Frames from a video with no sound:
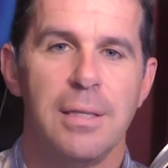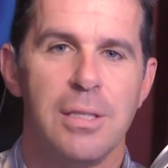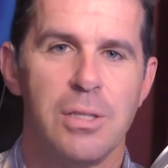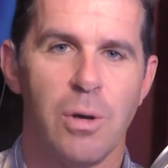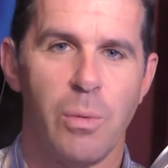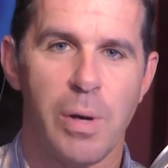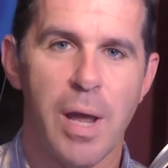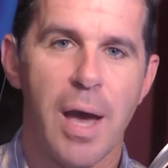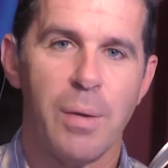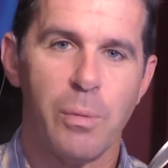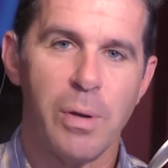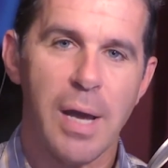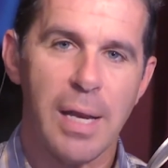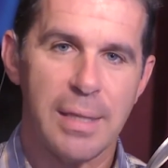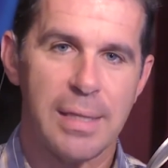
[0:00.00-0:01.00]
So we're not
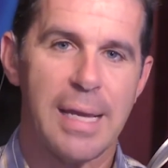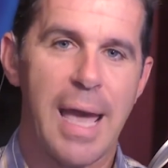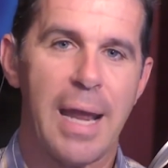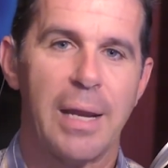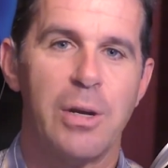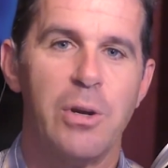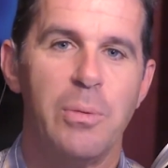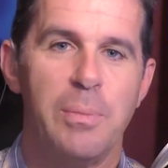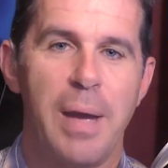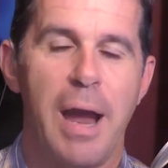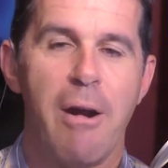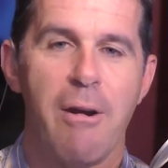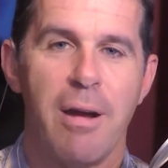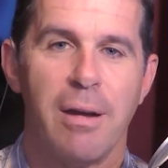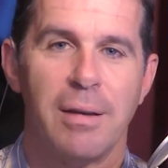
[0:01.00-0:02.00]
at the catacomb
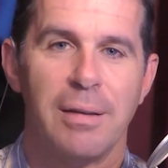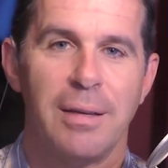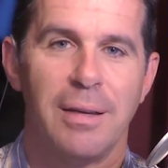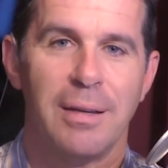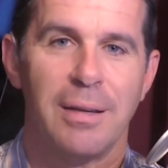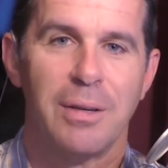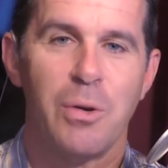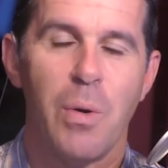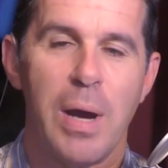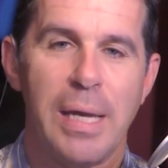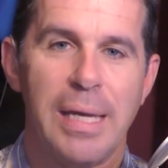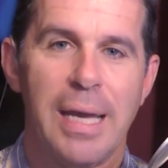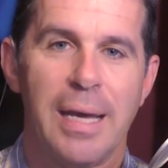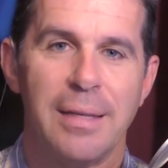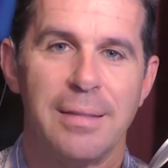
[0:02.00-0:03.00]
era quite
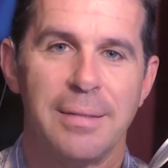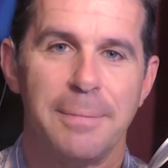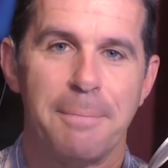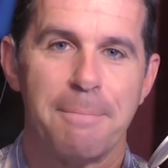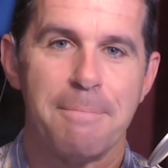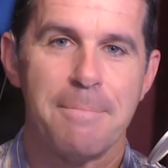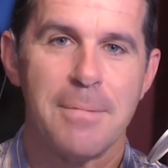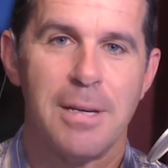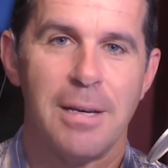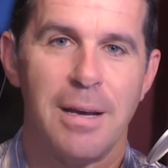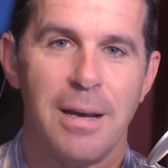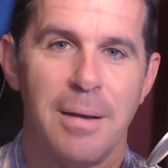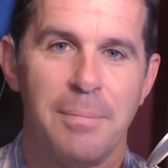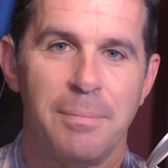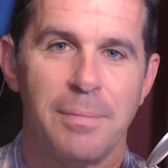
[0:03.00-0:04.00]
yet.
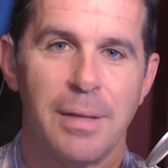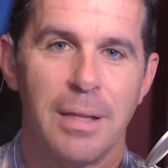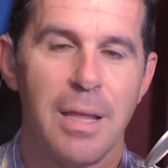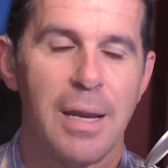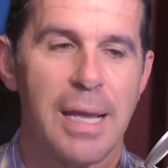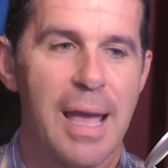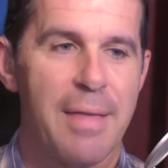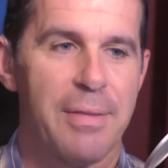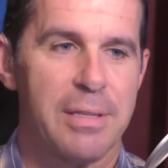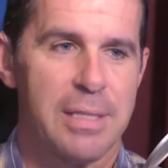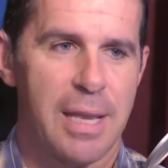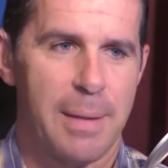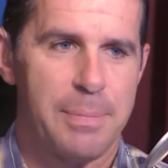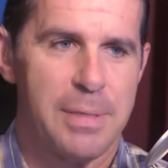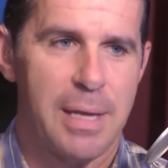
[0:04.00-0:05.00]
A lot of Catholics
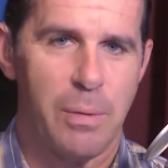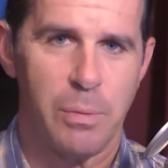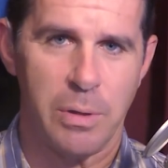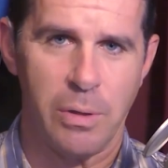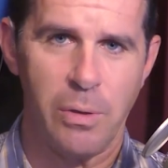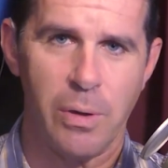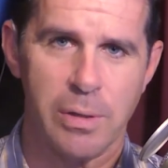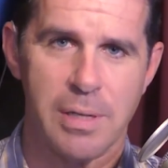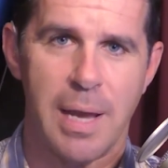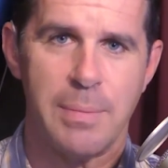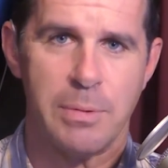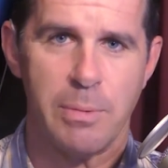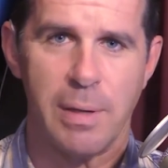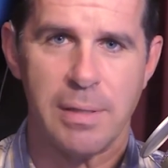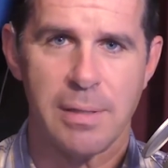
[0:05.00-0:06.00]
get upset when the New York
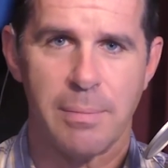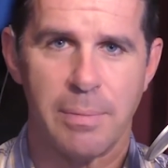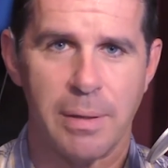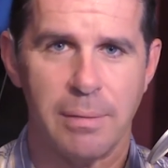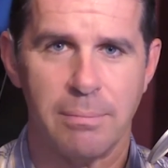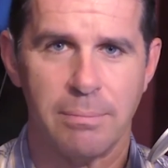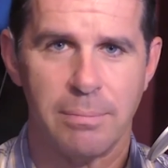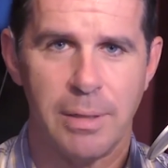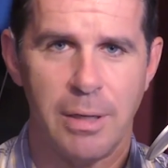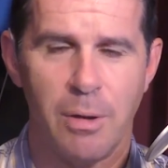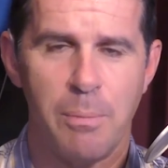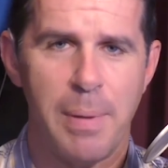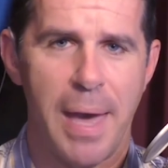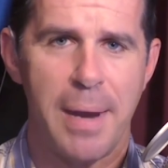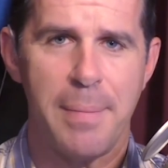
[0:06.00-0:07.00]
Times writes something, you
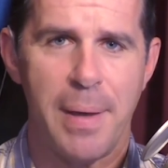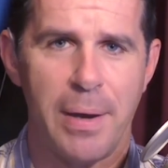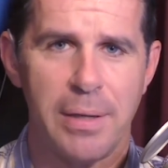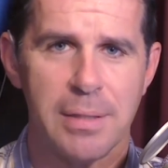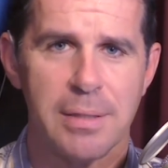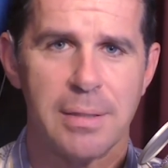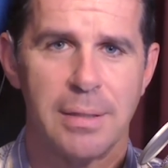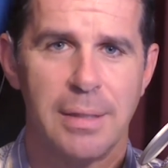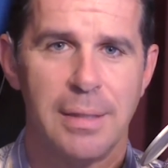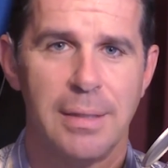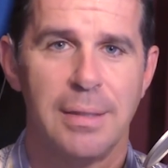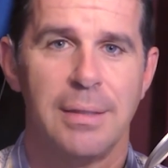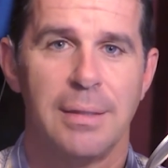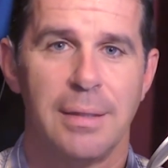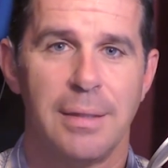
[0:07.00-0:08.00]
know, bad about us.
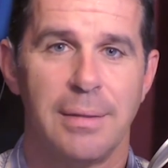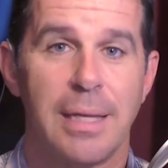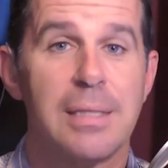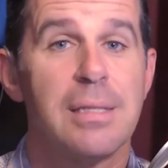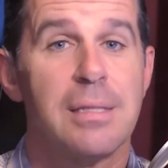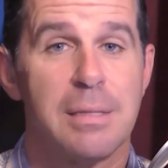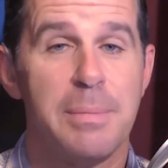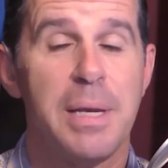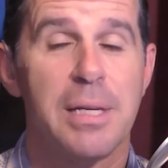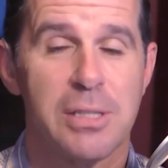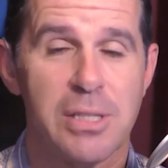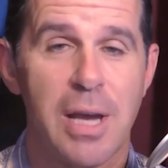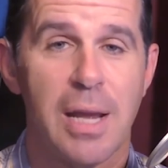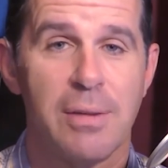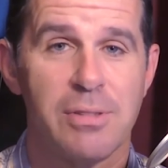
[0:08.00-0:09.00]
That's to me a
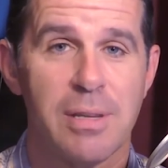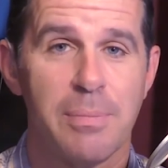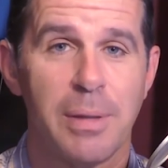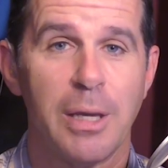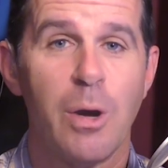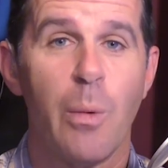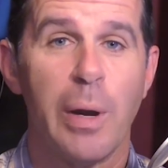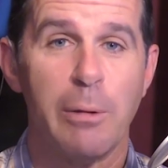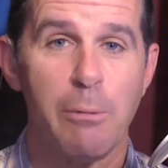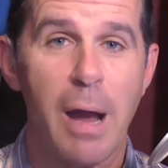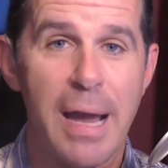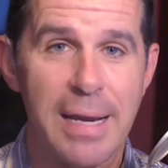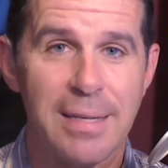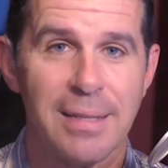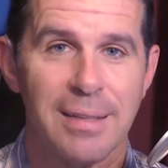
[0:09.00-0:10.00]
sign of something going
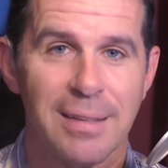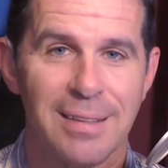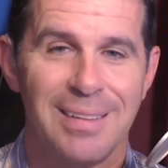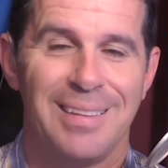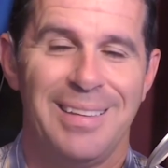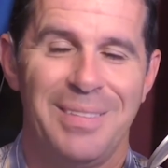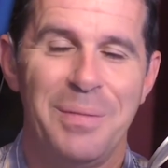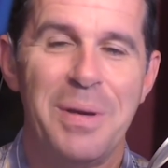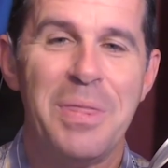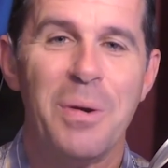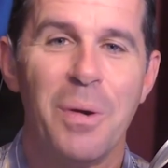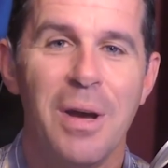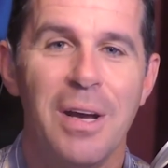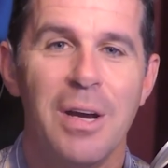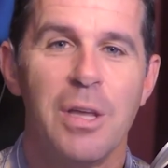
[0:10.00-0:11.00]
right. And when
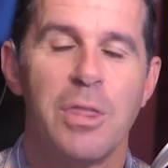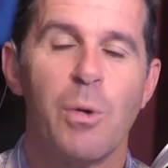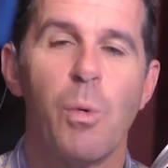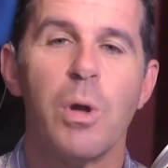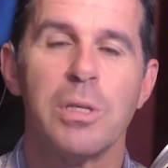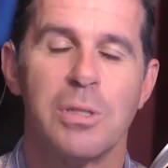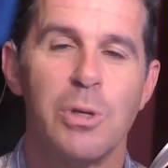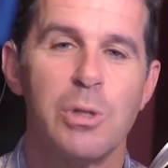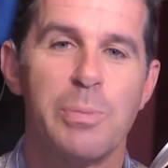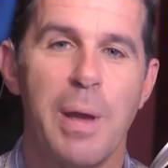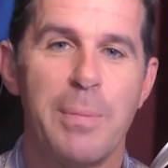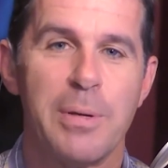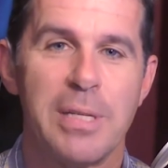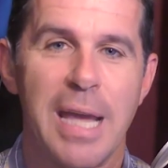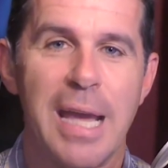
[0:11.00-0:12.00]
the world's
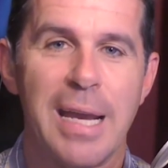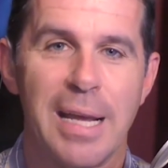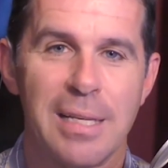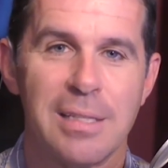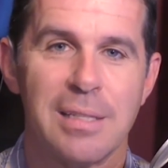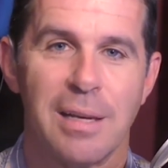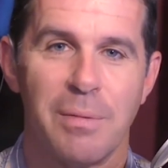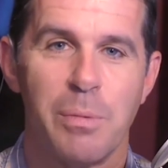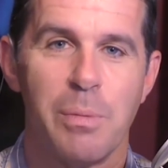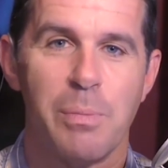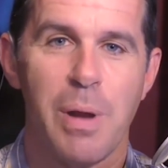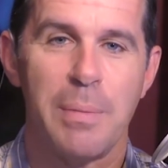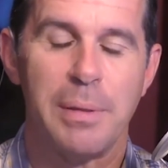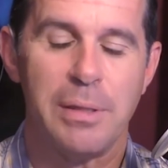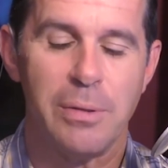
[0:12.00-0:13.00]
newspapers hate us, we're
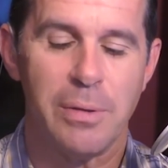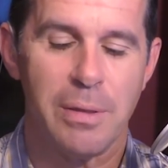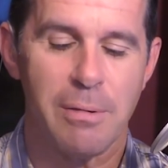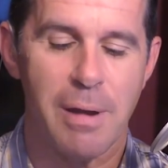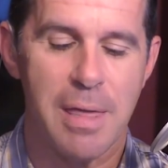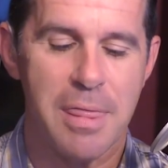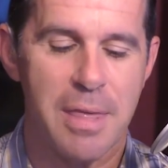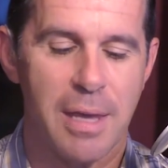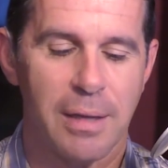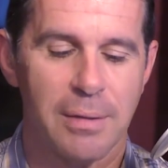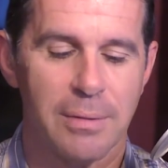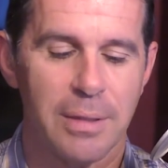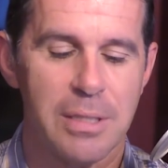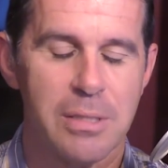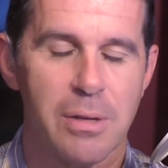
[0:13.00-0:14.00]
probably doing the right thing,
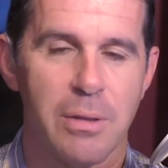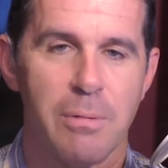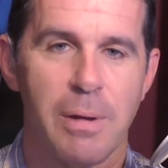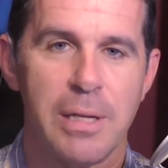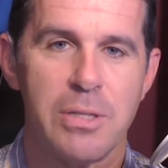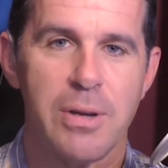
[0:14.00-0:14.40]
at least on the right